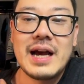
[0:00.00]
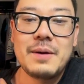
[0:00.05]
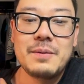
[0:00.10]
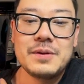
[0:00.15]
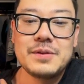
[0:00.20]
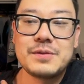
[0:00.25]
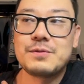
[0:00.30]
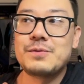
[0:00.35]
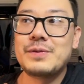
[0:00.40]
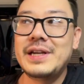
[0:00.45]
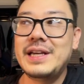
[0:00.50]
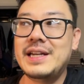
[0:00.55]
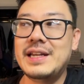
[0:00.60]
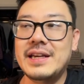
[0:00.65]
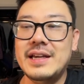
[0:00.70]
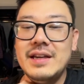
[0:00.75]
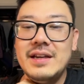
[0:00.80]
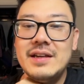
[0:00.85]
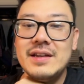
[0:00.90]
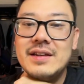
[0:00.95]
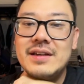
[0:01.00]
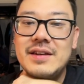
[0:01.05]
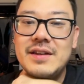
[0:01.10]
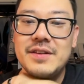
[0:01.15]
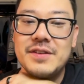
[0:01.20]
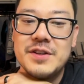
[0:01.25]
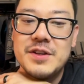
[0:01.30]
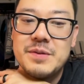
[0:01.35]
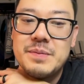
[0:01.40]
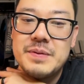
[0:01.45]
I was reading
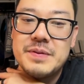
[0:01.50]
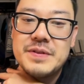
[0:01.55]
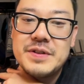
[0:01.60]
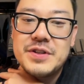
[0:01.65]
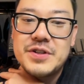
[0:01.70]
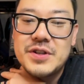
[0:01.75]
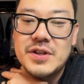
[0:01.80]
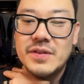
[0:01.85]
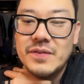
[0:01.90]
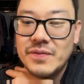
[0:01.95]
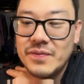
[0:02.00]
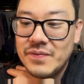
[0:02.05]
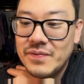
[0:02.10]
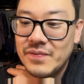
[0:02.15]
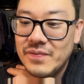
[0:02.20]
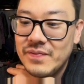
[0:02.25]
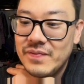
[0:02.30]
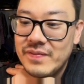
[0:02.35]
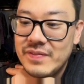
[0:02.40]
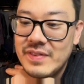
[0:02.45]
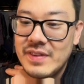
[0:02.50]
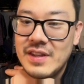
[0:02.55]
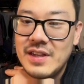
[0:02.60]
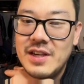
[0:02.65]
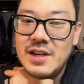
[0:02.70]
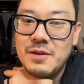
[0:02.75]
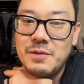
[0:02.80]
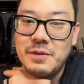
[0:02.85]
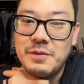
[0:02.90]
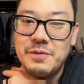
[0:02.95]
in this position,
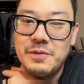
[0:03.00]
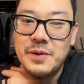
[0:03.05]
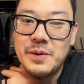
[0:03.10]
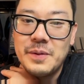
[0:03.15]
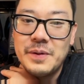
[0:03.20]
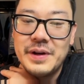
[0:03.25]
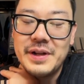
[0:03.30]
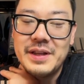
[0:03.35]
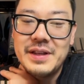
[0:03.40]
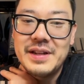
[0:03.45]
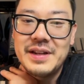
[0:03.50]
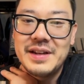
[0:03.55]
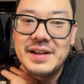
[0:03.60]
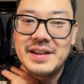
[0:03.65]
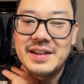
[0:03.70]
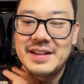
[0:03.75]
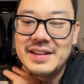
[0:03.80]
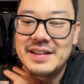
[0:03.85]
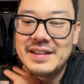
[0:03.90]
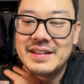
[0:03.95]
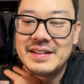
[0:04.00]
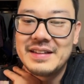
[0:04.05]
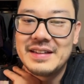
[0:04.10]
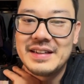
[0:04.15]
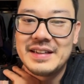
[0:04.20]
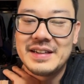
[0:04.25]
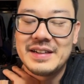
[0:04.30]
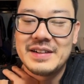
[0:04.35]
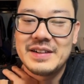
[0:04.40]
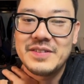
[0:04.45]
if we forward it to
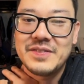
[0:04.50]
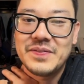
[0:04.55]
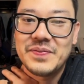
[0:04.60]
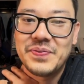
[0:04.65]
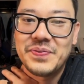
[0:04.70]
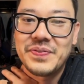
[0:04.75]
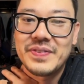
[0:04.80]
here,